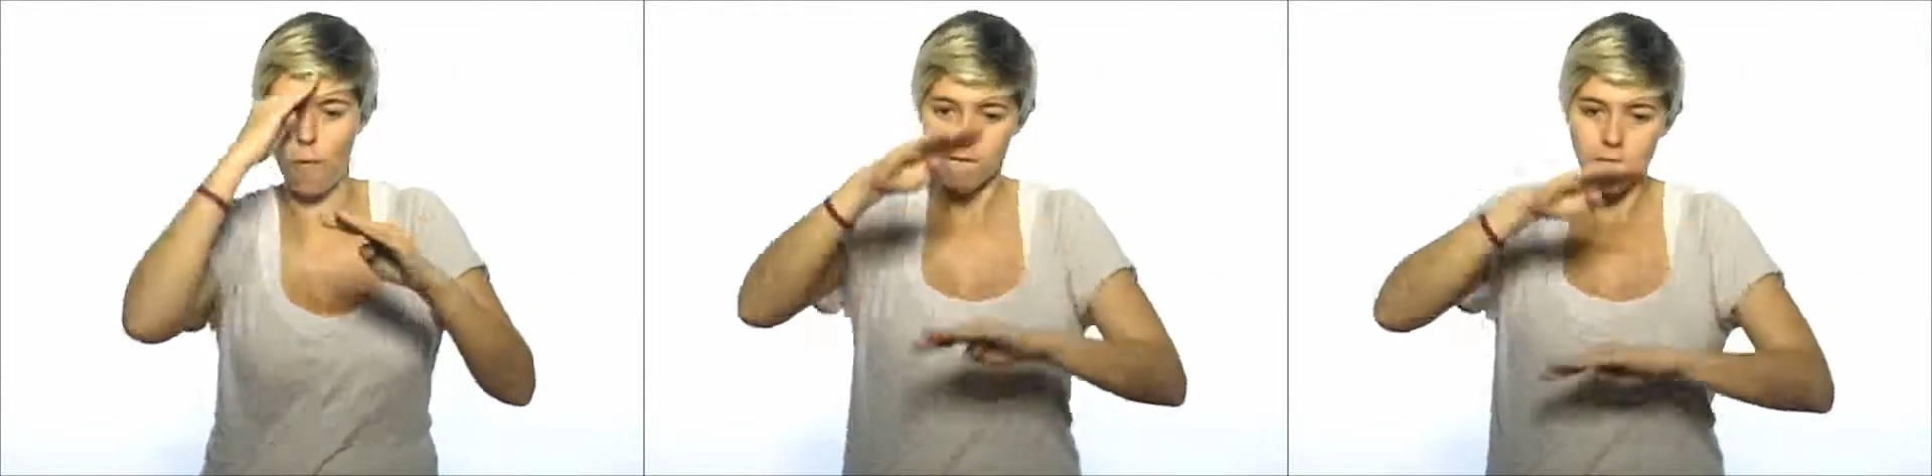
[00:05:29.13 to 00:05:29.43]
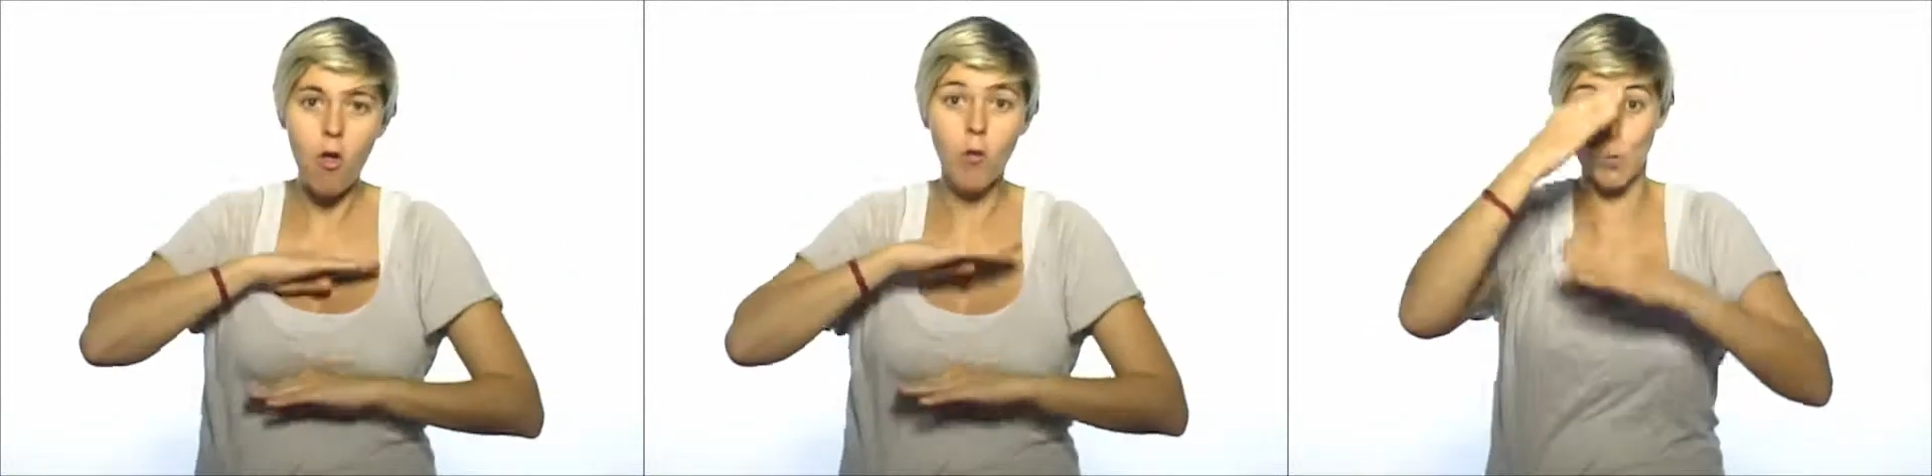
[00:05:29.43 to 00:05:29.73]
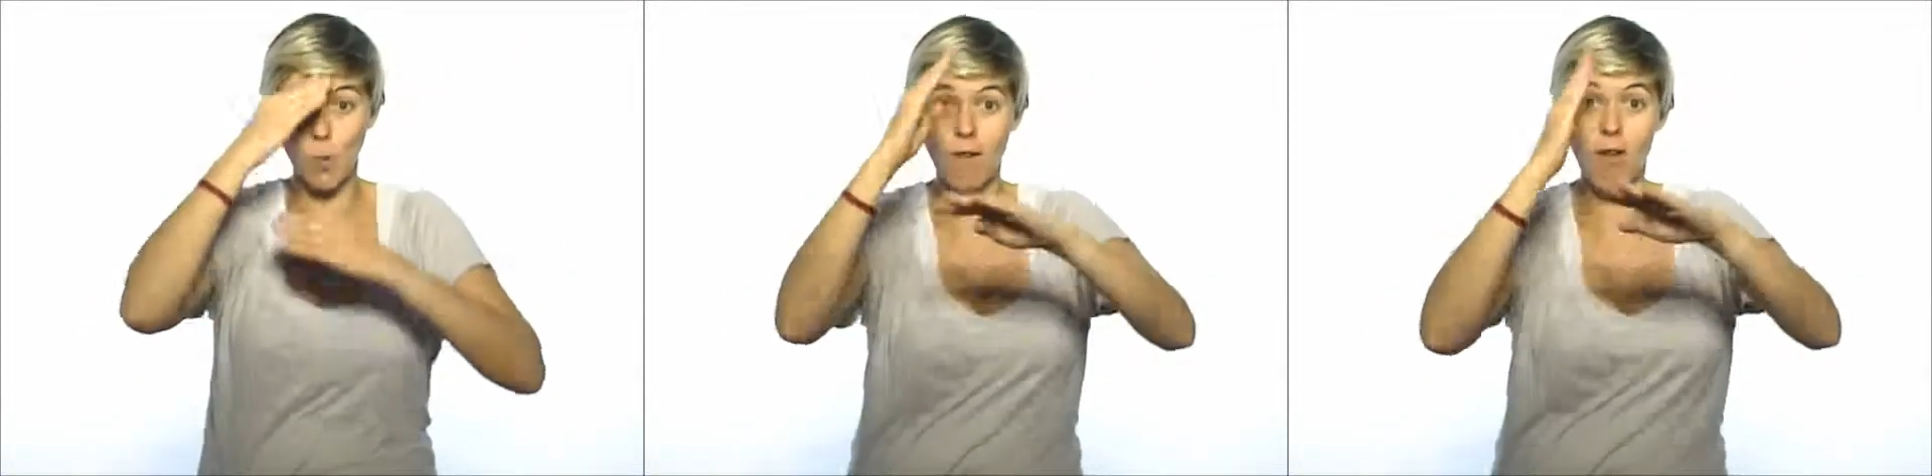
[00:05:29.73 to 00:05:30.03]
the
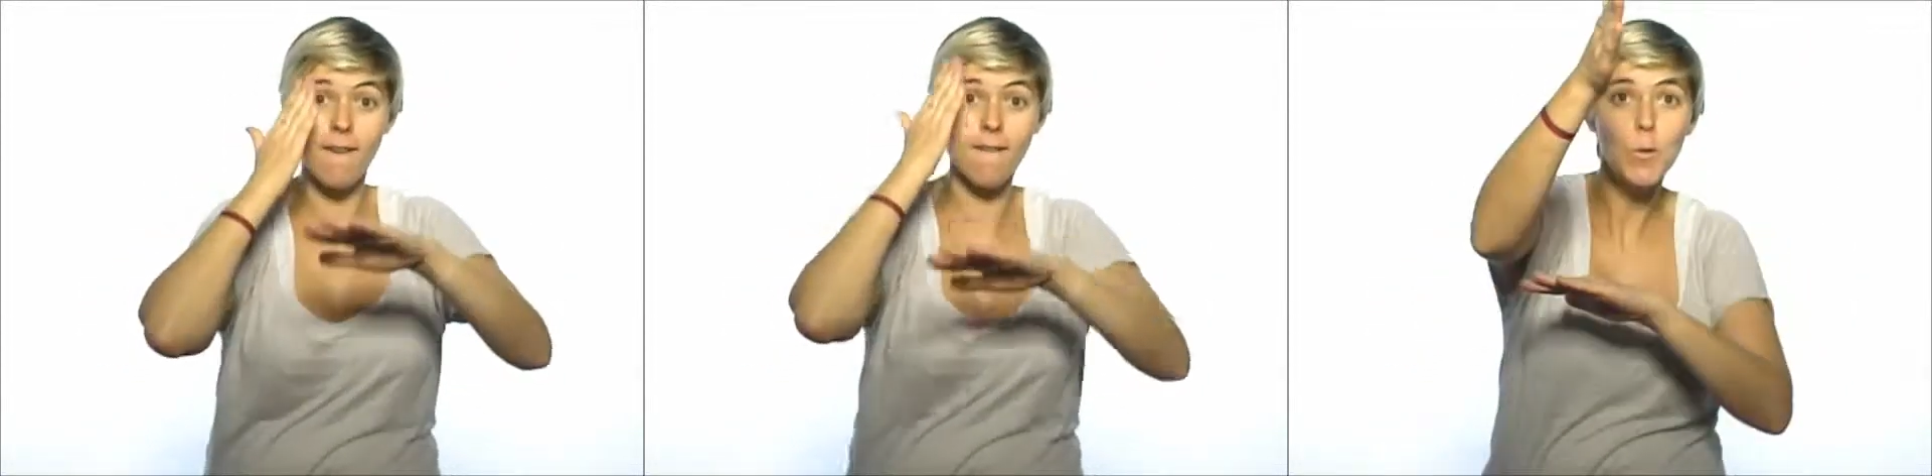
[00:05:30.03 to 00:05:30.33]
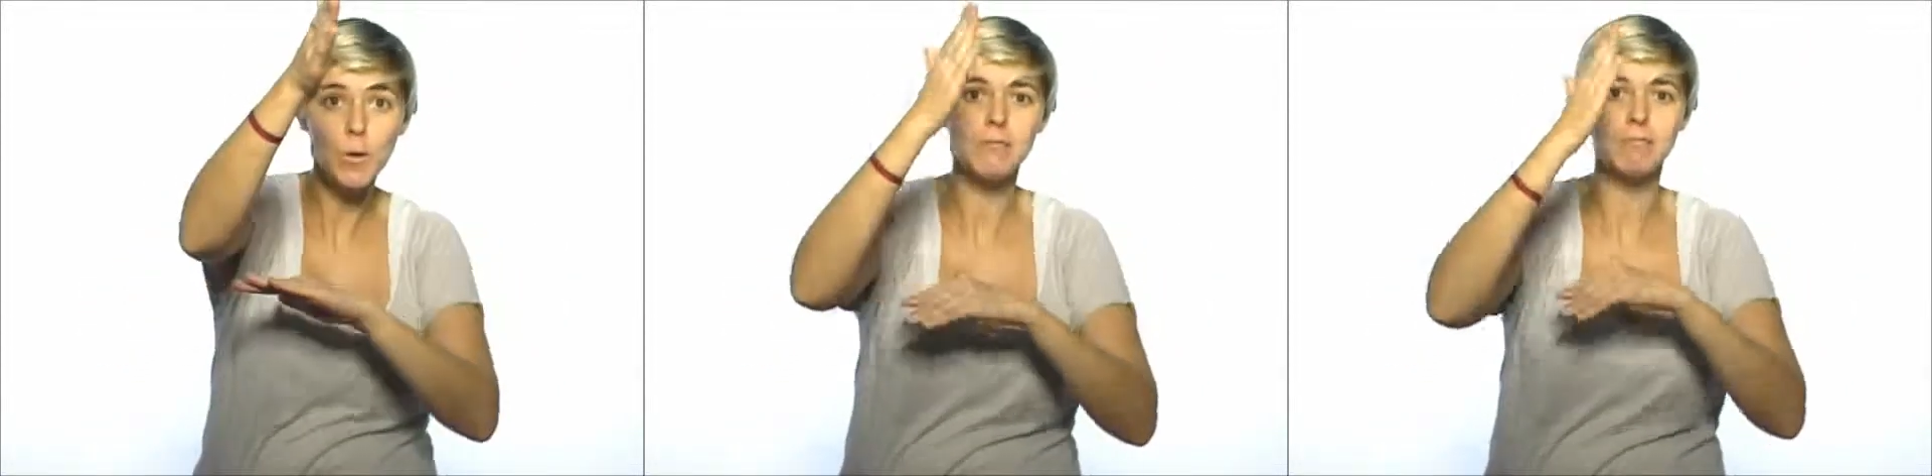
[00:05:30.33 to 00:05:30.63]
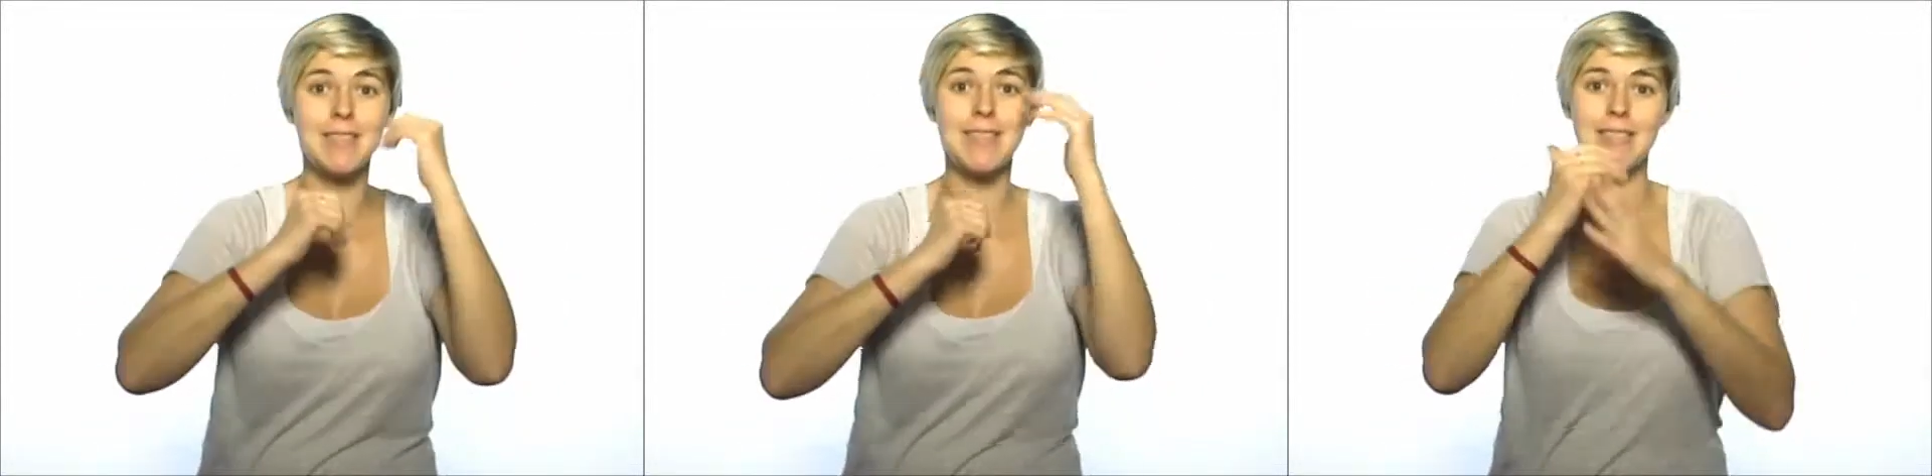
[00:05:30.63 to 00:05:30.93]
mutual trust for the
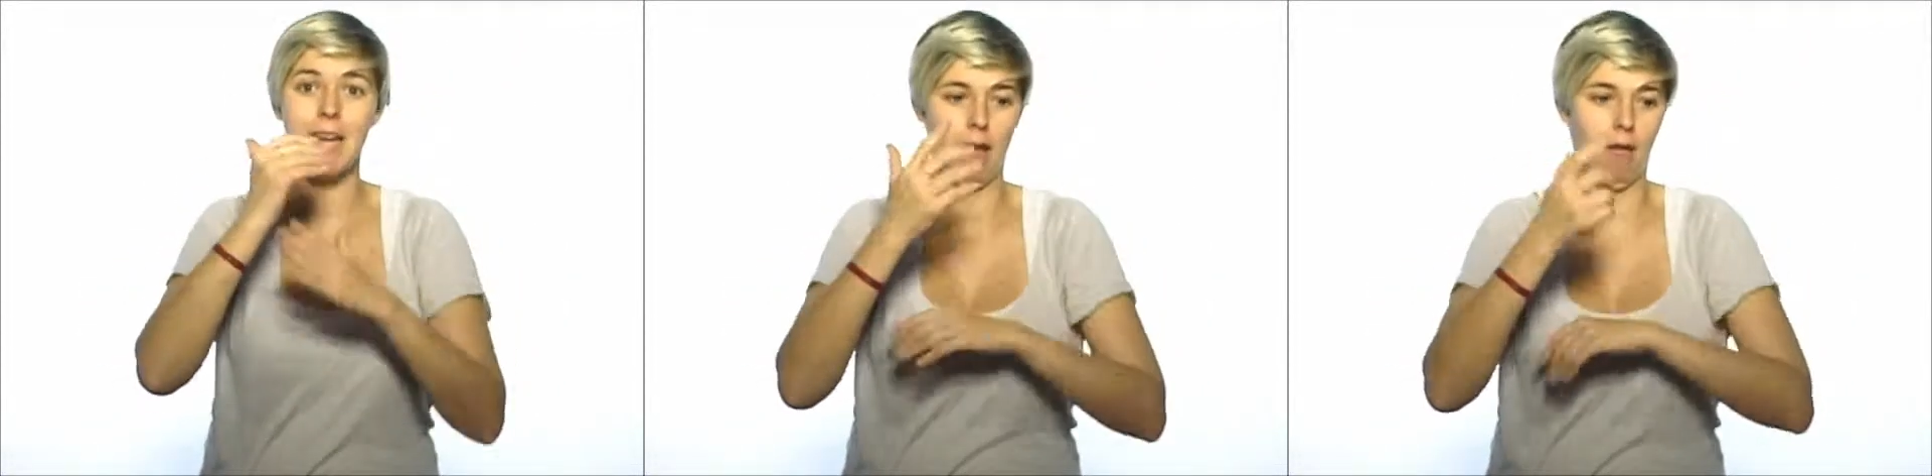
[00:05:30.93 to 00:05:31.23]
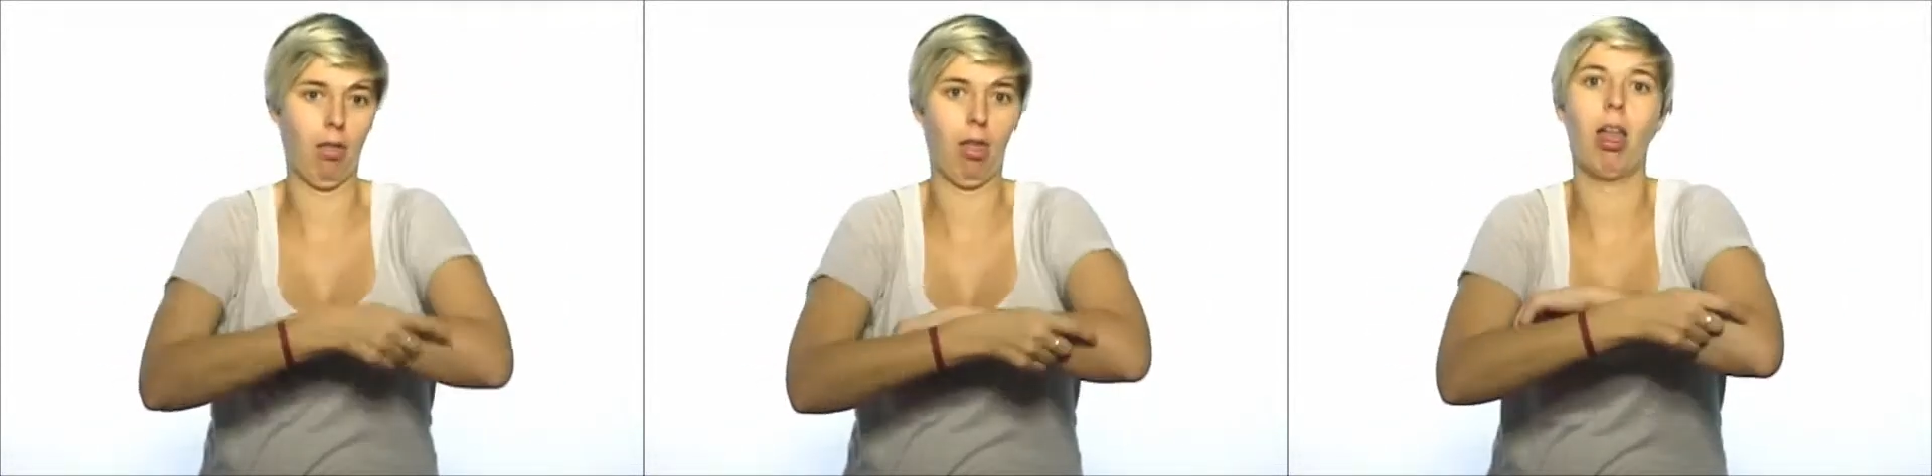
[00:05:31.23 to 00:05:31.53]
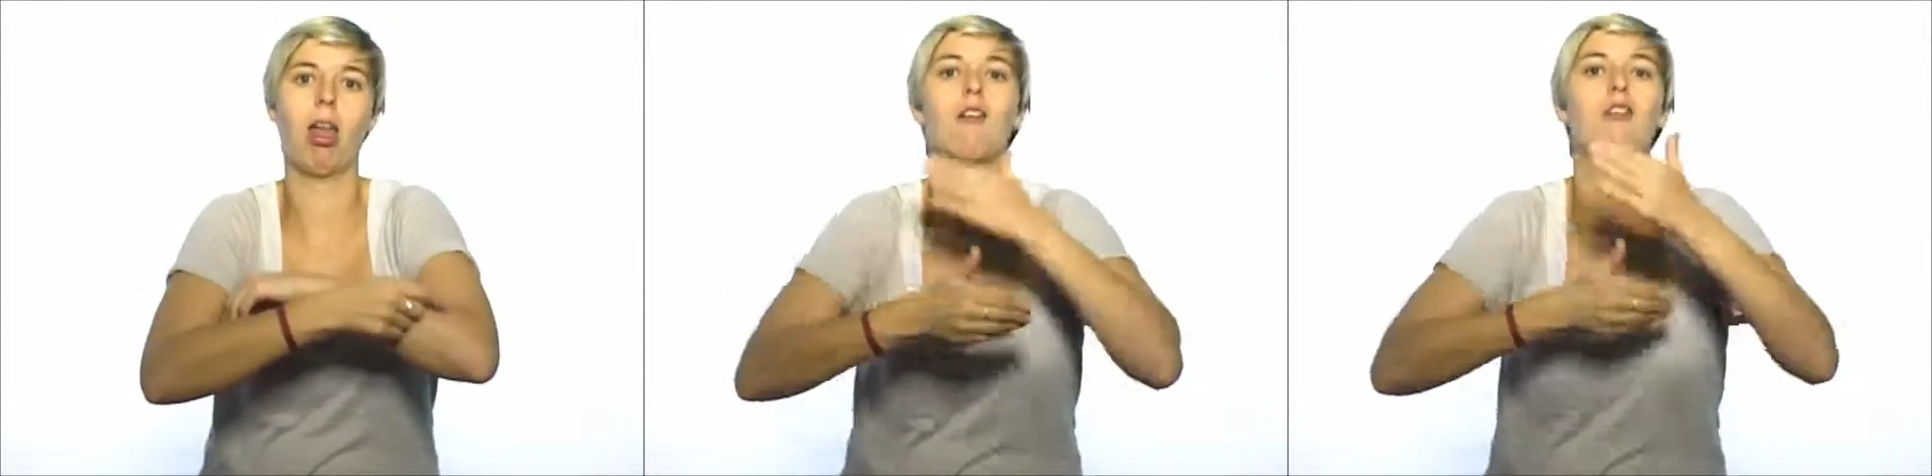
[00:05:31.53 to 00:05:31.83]
future of the
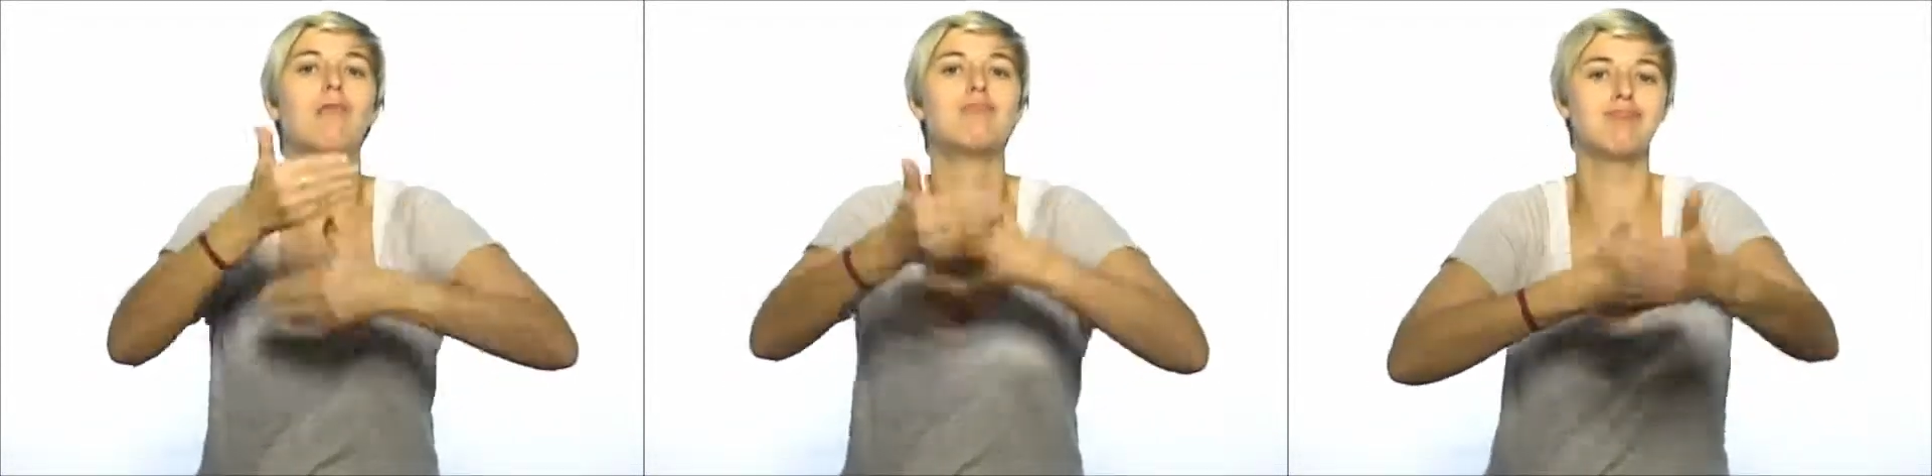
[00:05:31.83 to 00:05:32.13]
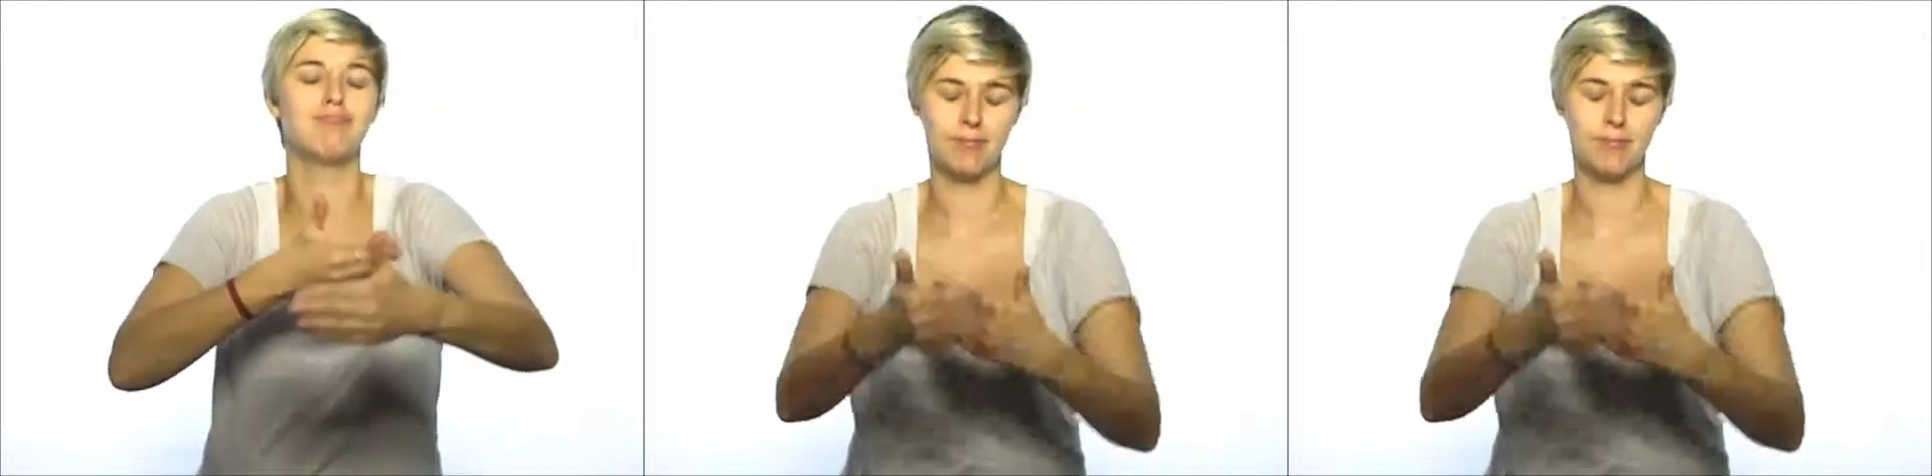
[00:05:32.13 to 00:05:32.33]
profession.